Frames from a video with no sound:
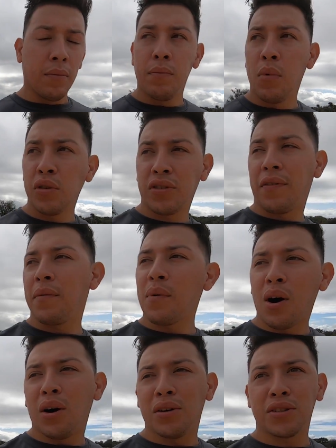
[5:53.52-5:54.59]
most of the
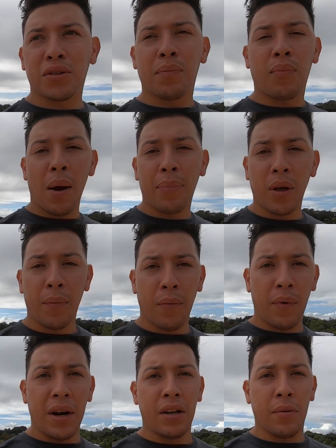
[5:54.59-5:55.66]
walls prepped up and
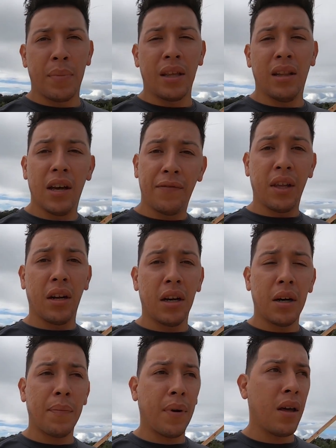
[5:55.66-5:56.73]
ready to be lifted
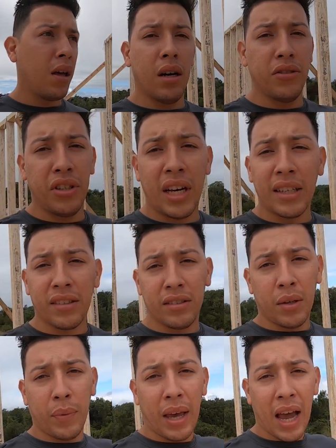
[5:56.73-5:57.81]
up. As you guys can see,
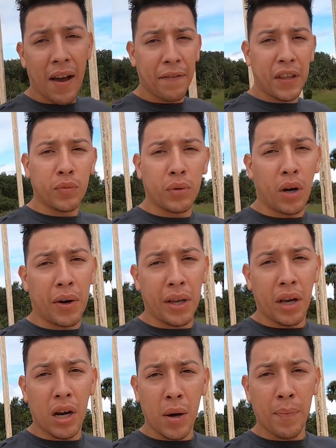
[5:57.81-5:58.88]
we have this one already
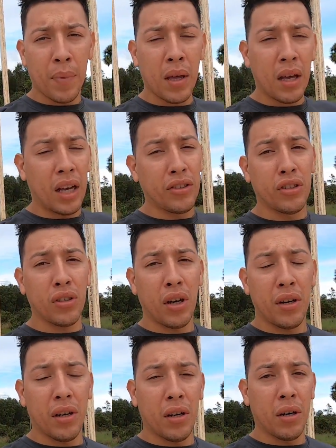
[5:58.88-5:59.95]
up, as you saw in
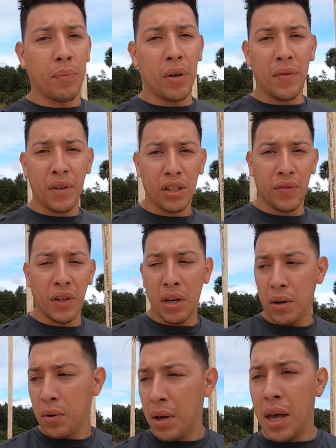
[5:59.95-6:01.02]
the previous
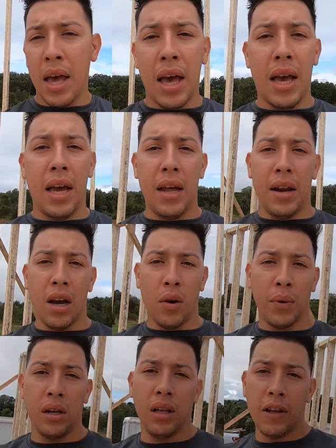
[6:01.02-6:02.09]
video. And now we're
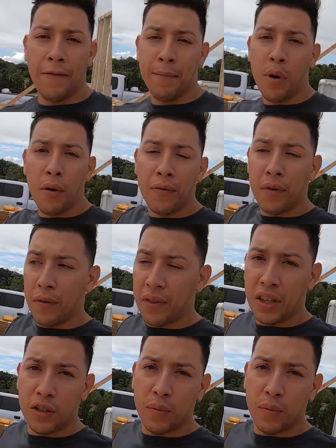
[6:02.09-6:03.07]
gonna lift both of these